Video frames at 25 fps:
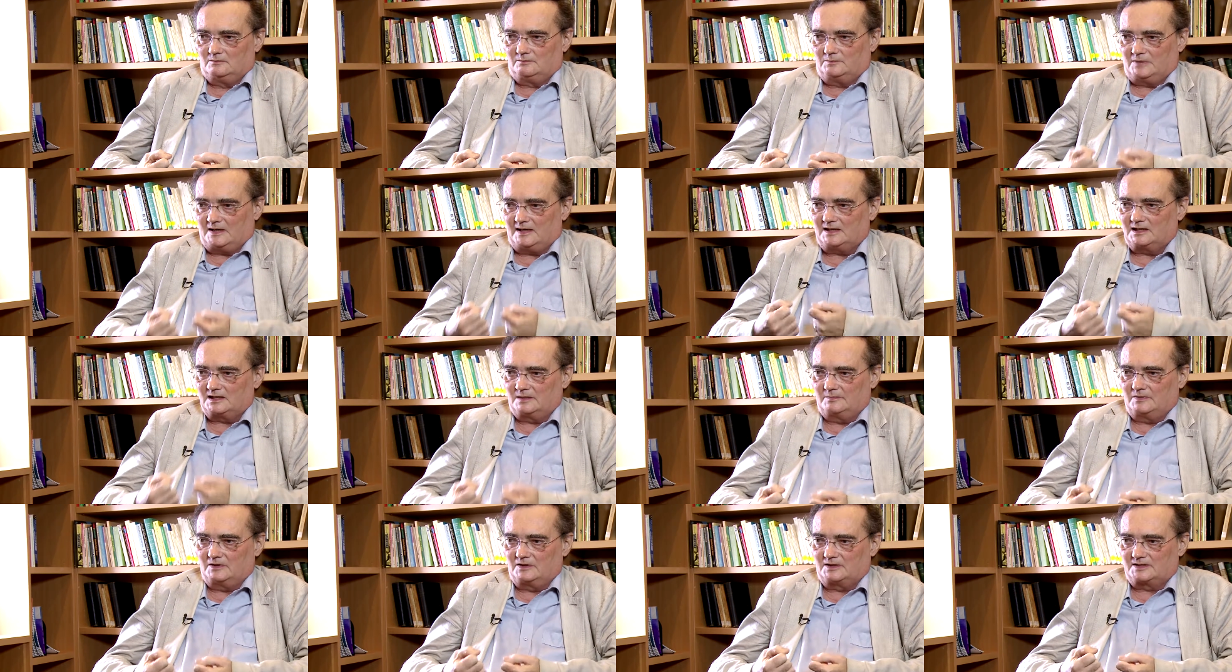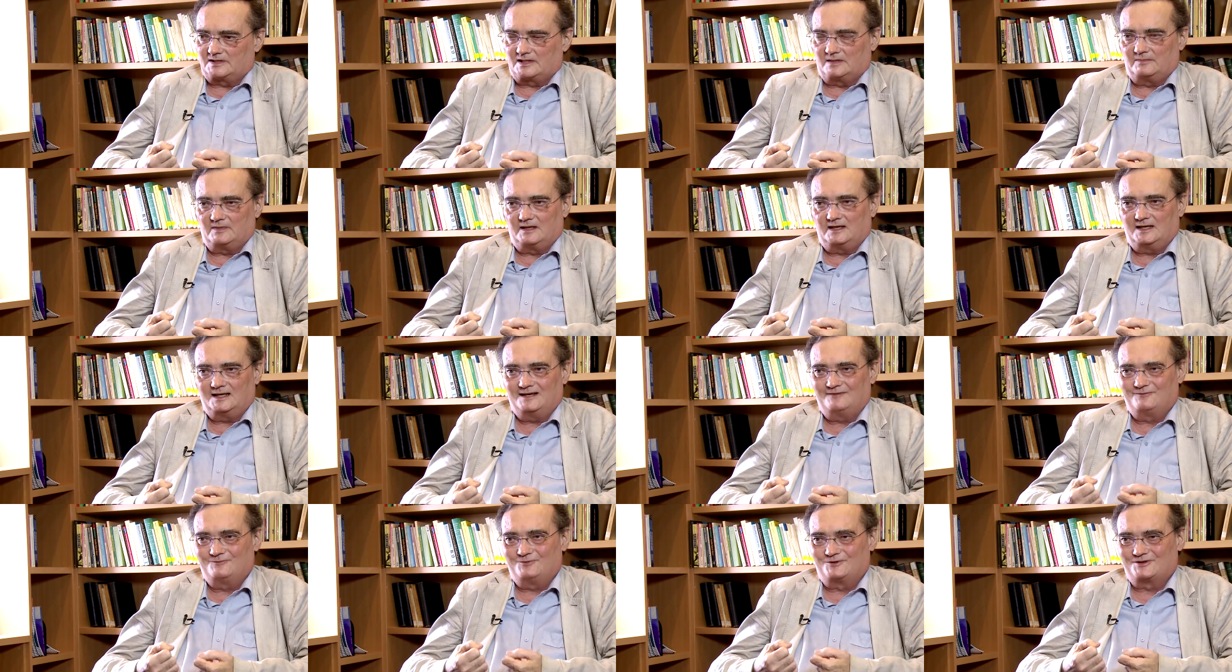Partly because they may
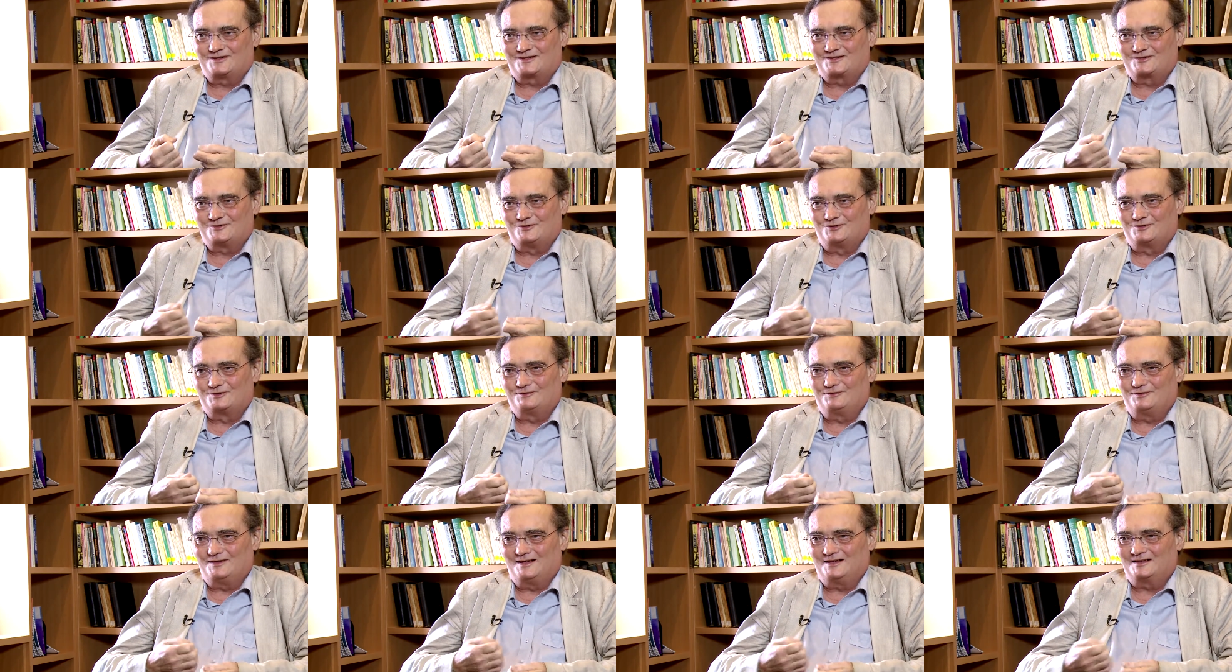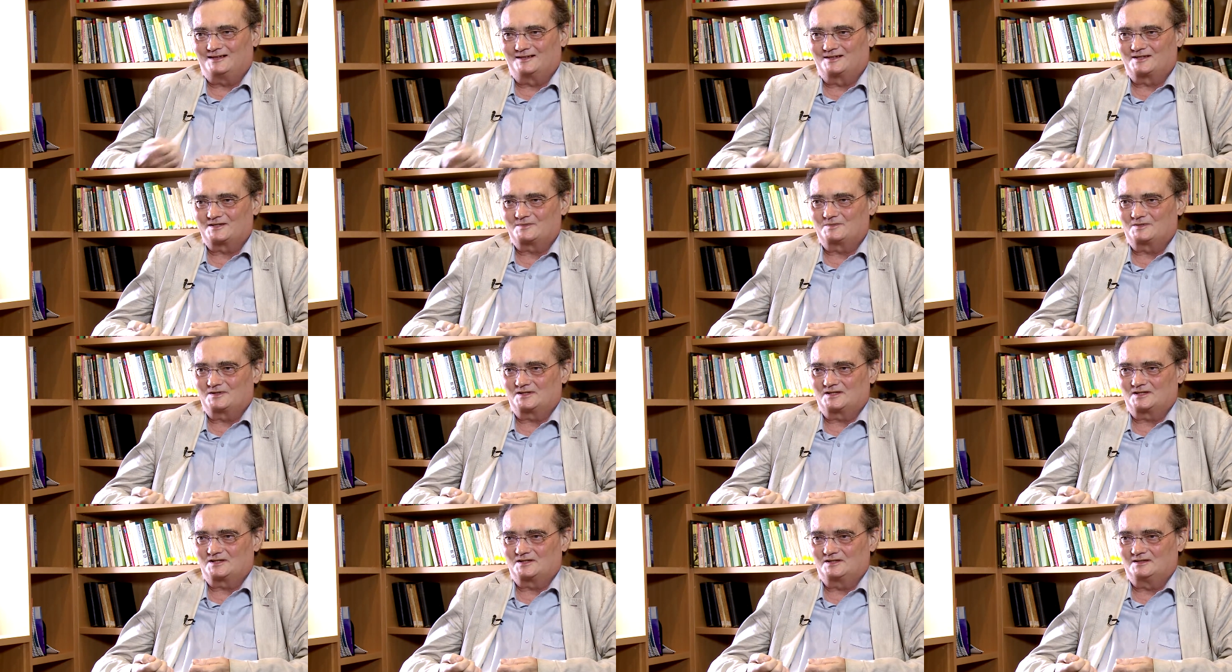have what's called a vitalist
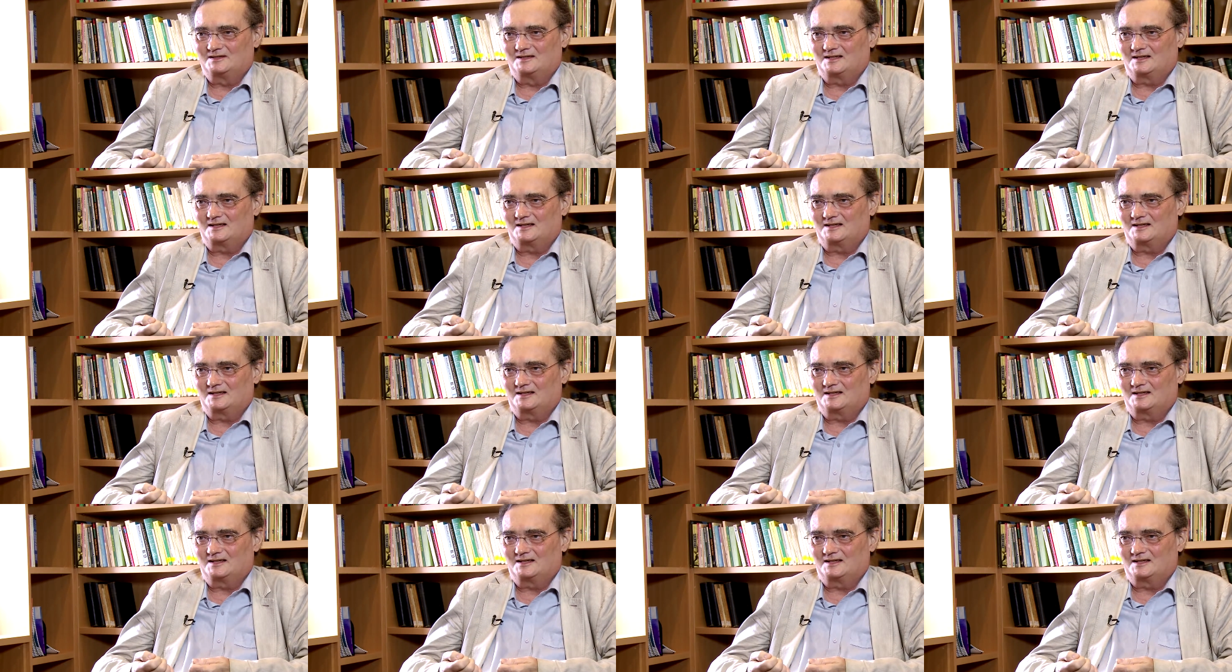position,